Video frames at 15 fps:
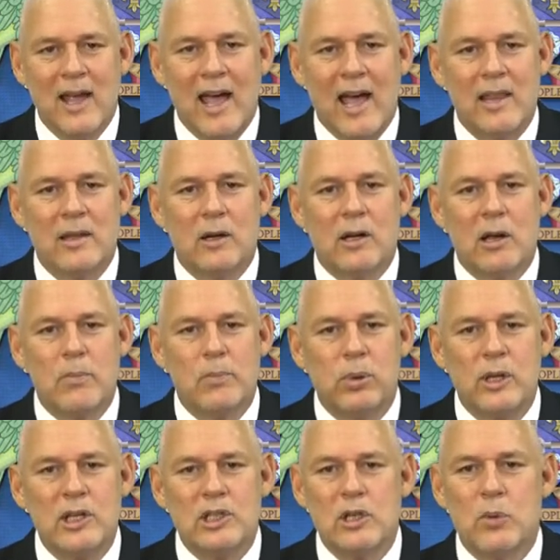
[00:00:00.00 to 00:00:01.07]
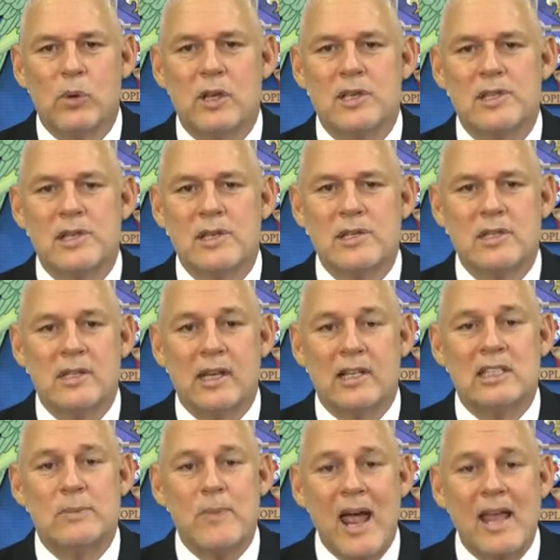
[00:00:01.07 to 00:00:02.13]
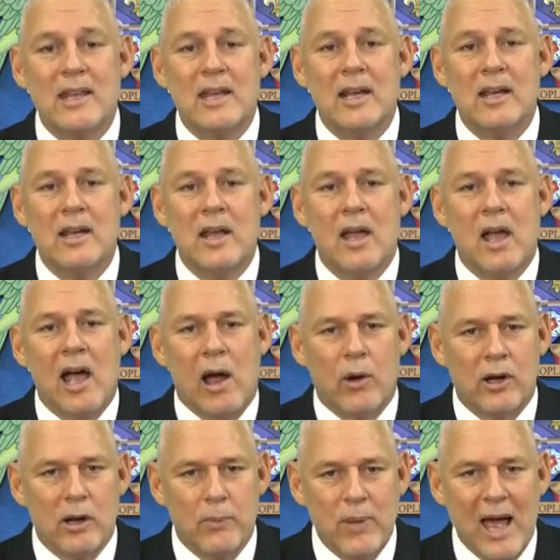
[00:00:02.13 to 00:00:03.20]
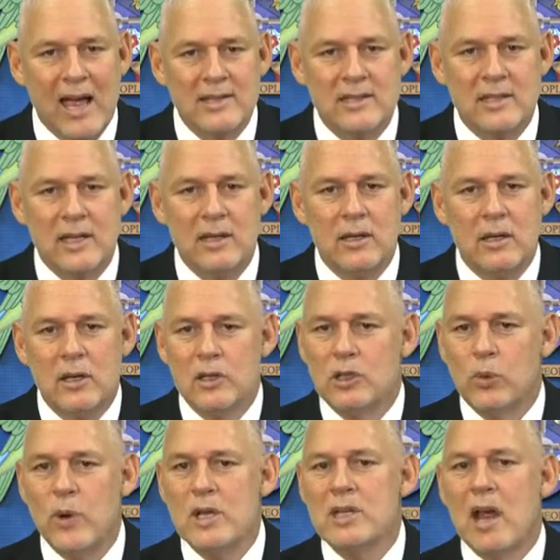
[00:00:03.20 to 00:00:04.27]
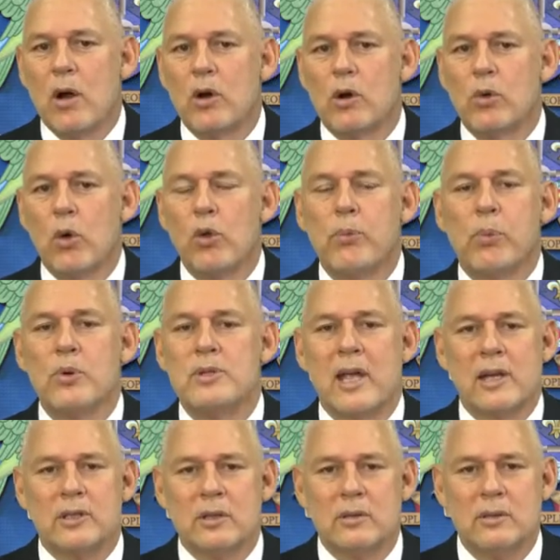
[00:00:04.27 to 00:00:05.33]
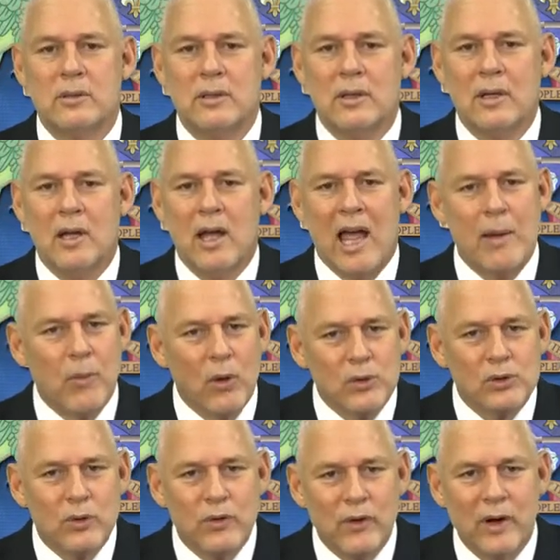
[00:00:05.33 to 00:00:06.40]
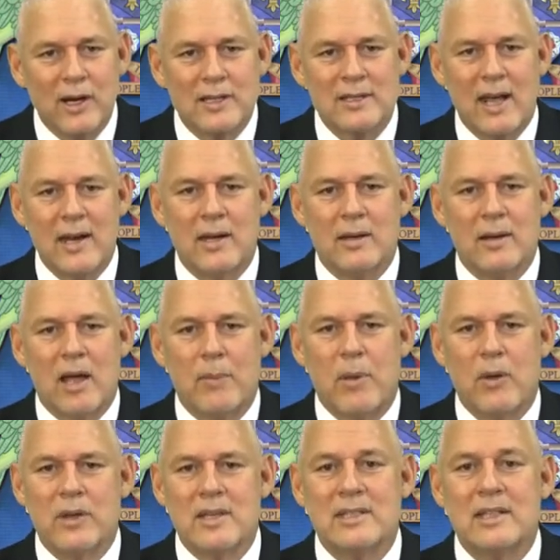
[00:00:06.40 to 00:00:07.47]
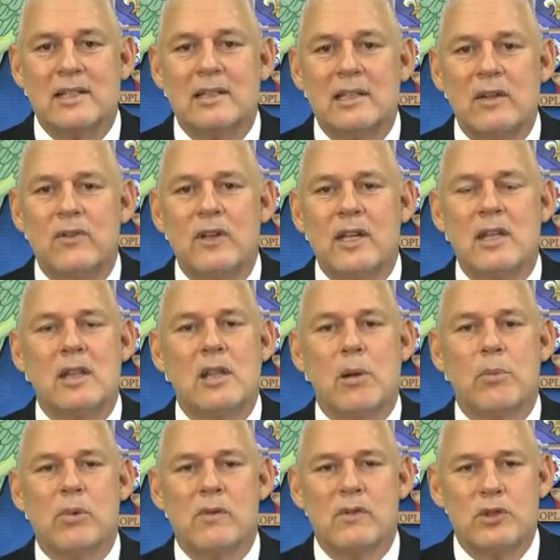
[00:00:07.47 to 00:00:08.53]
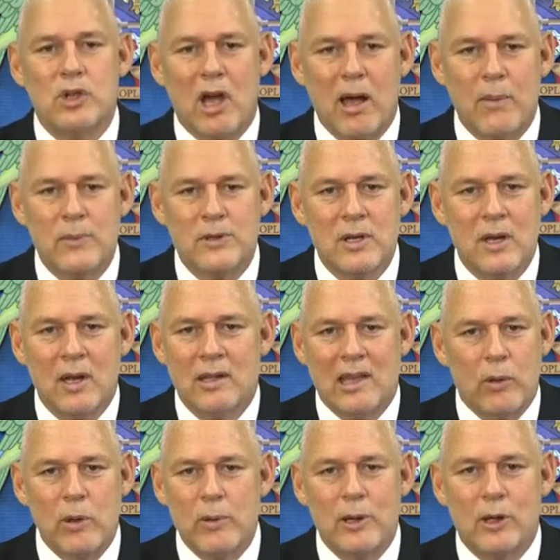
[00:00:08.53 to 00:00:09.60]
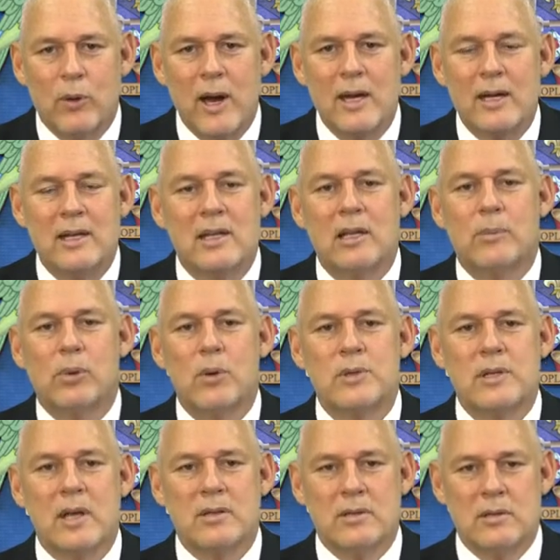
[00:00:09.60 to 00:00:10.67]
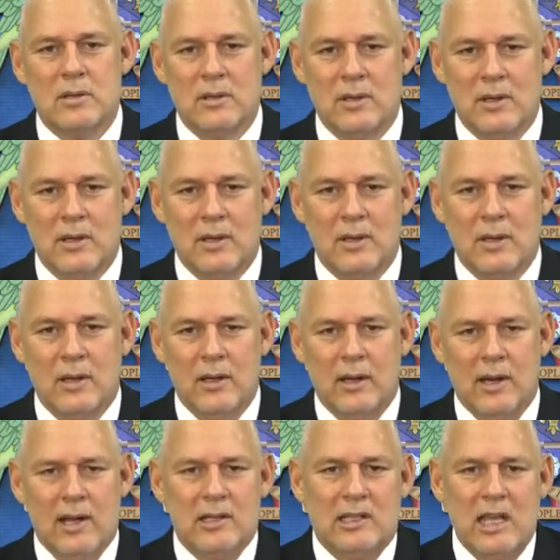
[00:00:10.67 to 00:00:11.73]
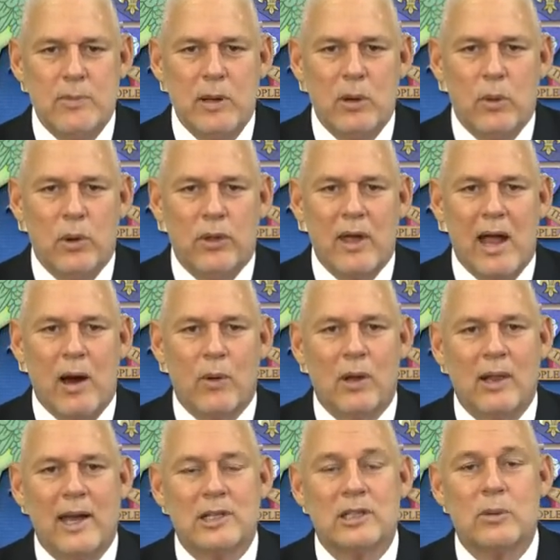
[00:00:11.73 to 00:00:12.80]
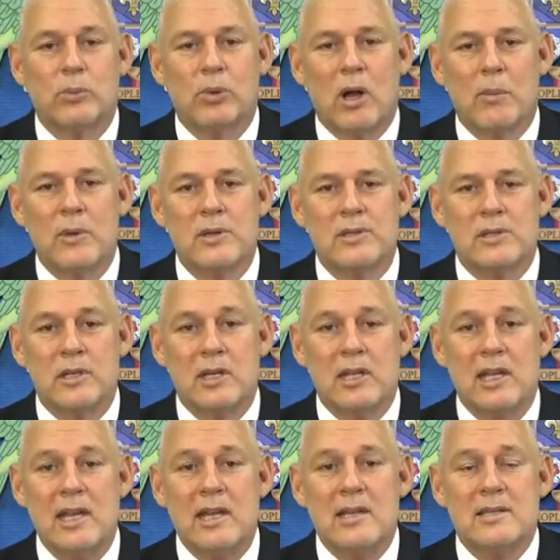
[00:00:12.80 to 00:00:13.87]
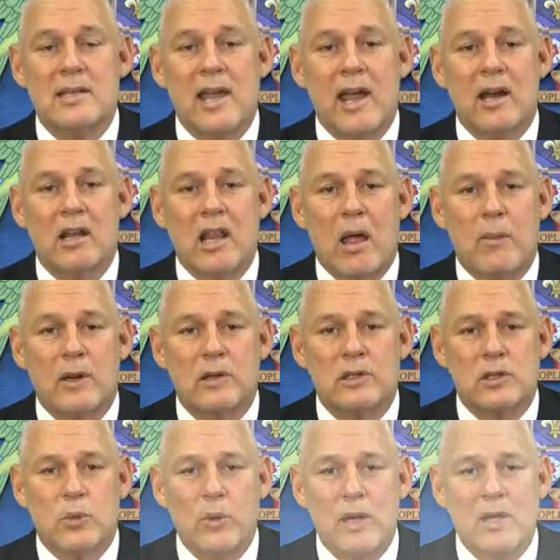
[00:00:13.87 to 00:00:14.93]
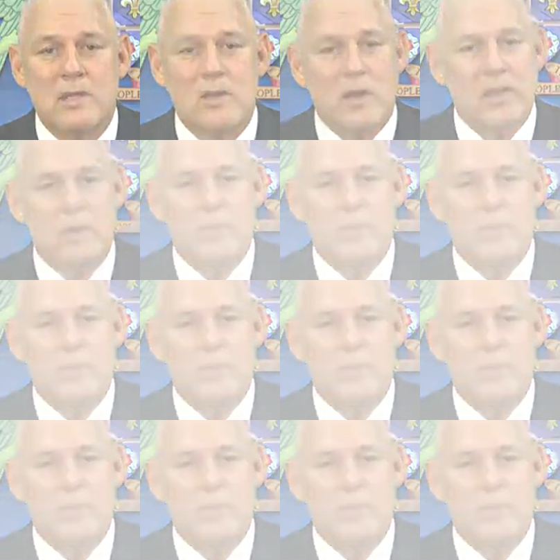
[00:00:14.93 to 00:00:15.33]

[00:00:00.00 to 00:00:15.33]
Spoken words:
and their completion will assist in expanding our capacity to reach our growth potential. I'm also very excited about the significant number of jobs that will be created in the process. In keeping with our election promise to ease the economic squeeze on